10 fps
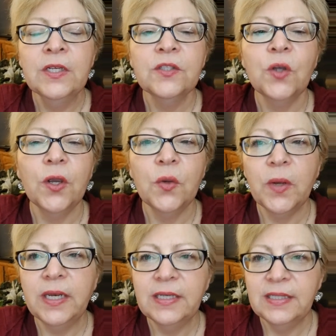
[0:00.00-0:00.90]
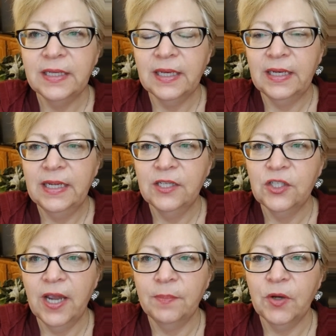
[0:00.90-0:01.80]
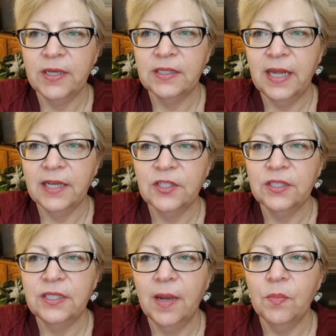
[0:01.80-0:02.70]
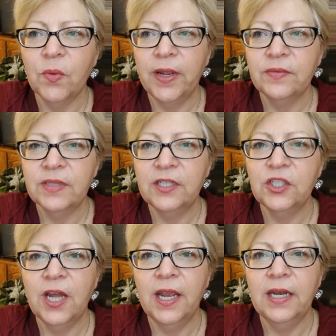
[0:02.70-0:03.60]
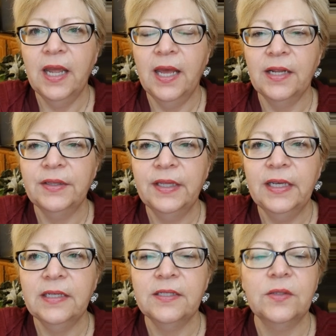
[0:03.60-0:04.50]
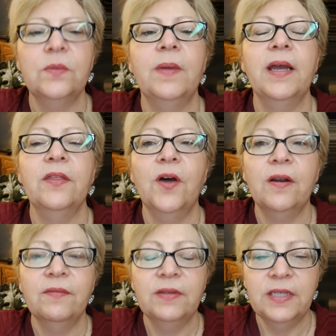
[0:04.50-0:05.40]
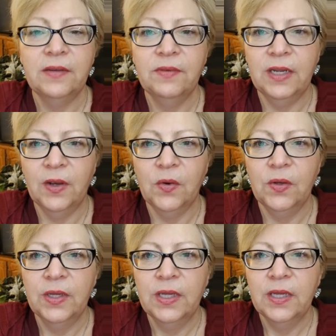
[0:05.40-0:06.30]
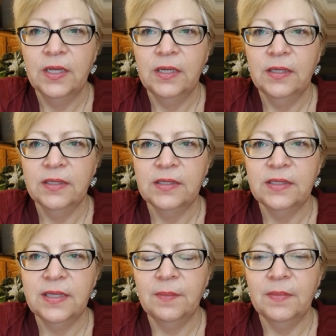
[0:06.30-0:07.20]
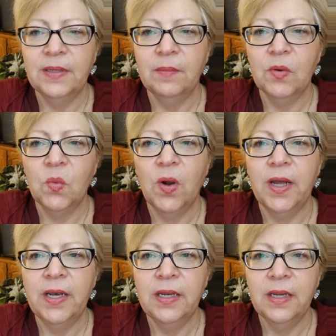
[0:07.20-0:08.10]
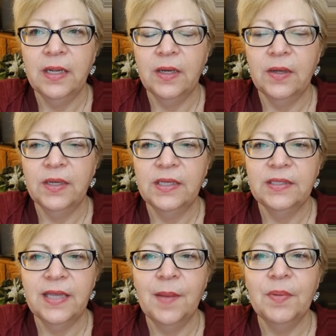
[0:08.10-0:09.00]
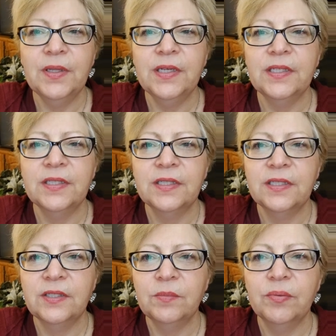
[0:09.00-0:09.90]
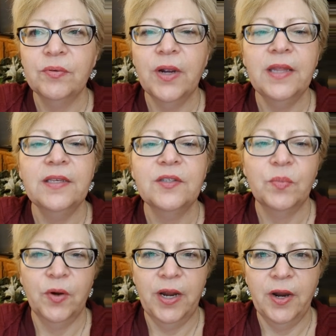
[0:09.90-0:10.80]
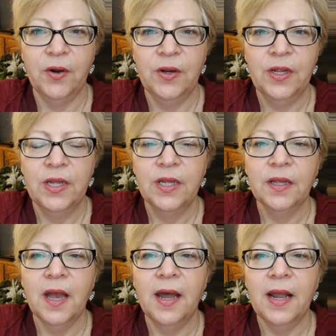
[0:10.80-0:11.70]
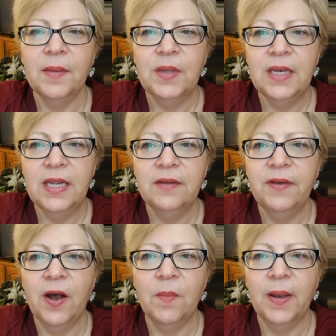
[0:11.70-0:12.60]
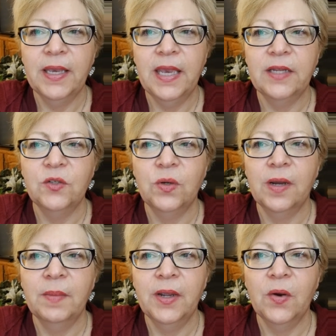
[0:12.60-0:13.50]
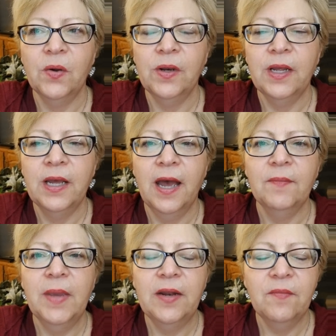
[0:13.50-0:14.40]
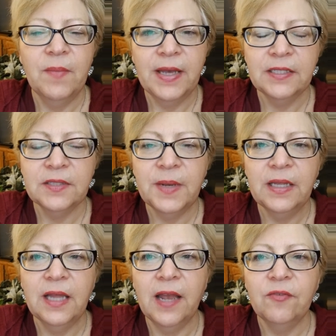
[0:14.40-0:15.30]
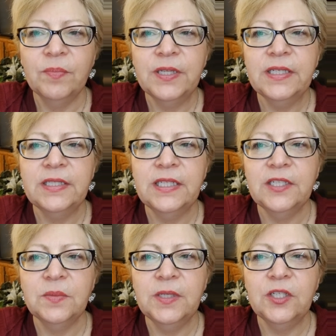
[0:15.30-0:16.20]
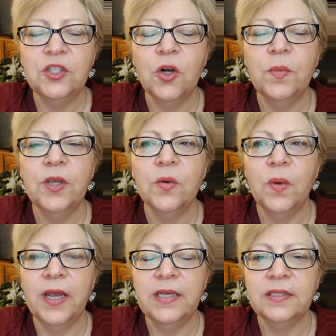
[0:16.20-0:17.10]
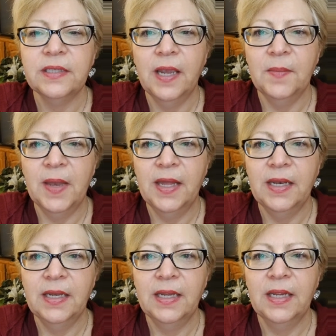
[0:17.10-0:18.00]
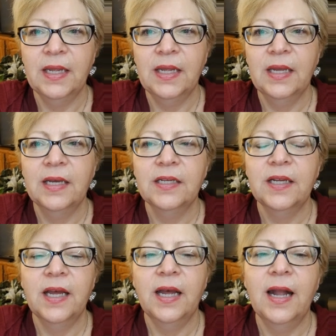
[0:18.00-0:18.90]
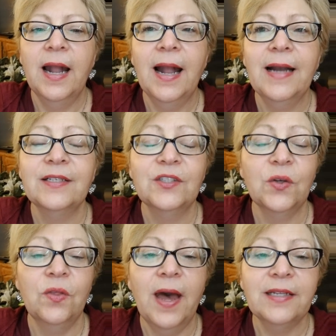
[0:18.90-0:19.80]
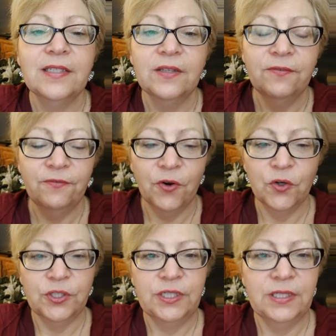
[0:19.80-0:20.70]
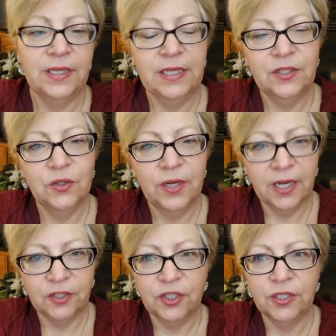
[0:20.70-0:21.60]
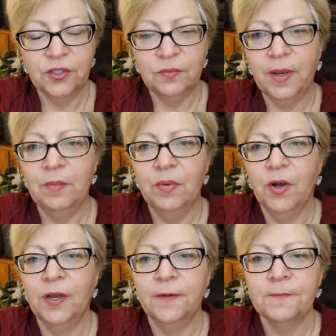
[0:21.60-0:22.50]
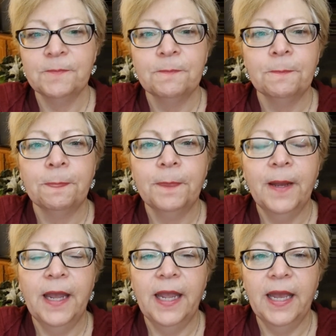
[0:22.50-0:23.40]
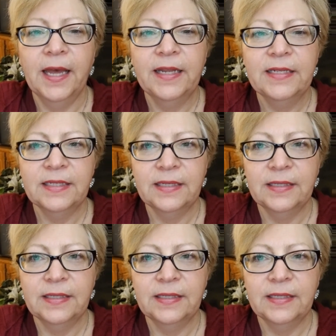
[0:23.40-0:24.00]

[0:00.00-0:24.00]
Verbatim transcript: So are you ready to dig in? Each chapter has an action step, ray of sunshine, and a link to my thought of the day video. The step number 1 example is to pray this prayer God, I'm in need of help. I can't do it on my own. I've made a mess of my life. Please teach me and show me your ways. Amen. So that's the first introduction to my book. And